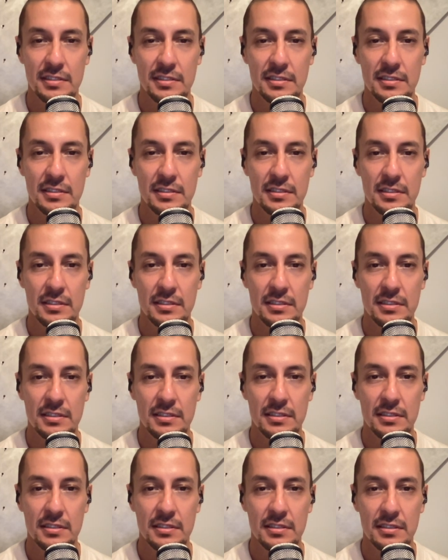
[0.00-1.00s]

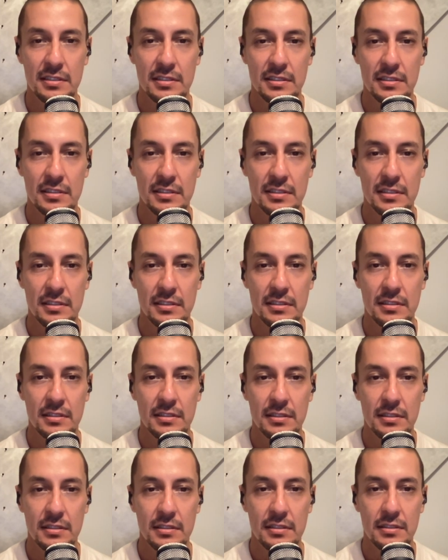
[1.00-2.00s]

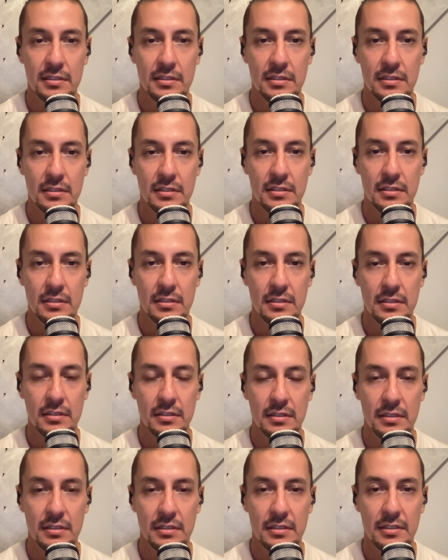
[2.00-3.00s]

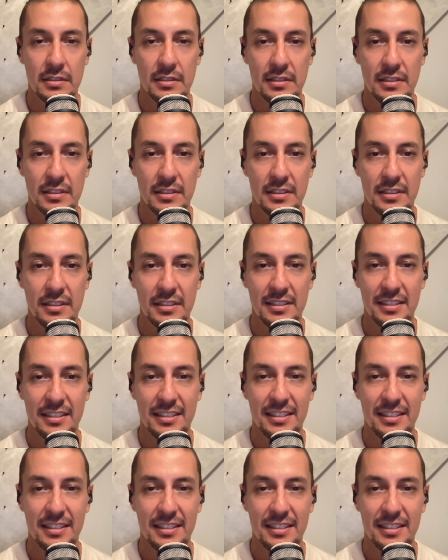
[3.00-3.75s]
(not speaking)